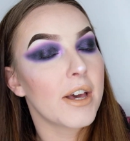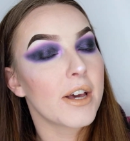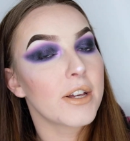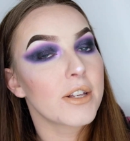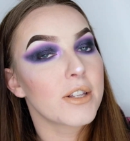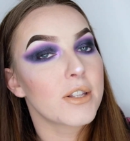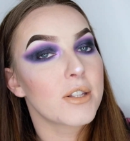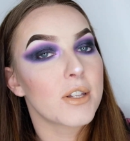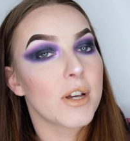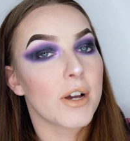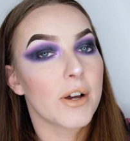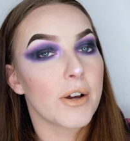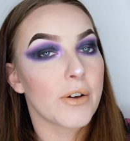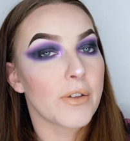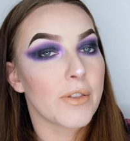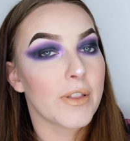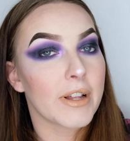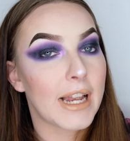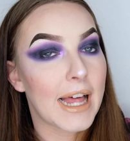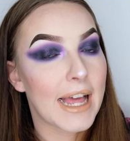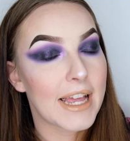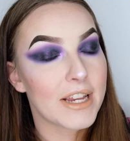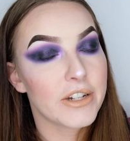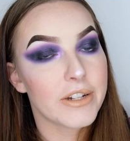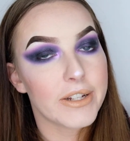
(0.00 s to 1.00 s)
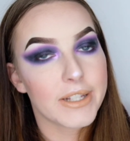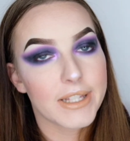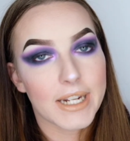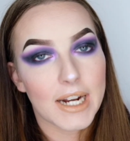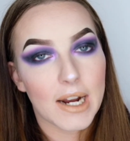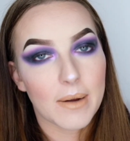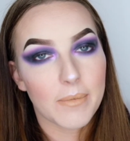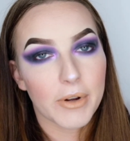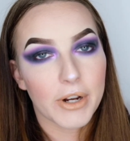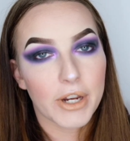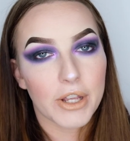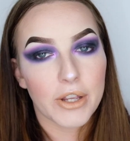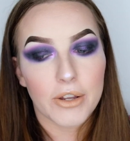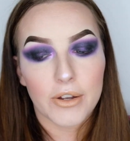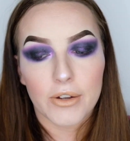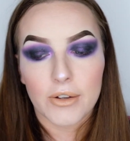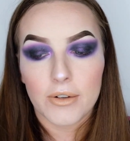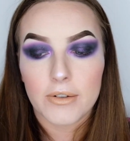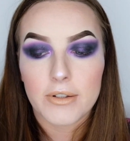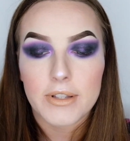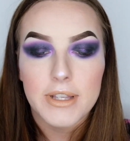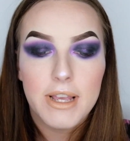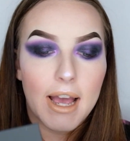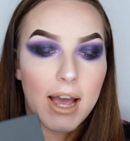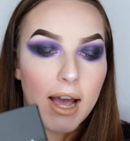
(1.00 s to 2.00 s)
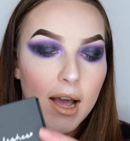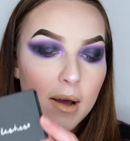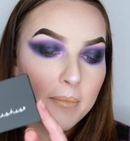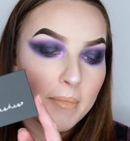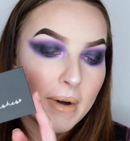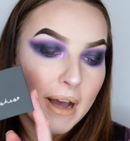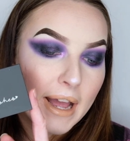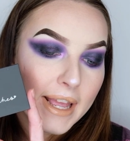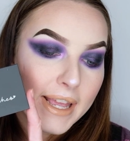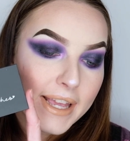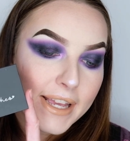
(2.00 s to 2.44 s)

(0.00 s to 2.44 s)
So the lashes that I'm going to use are my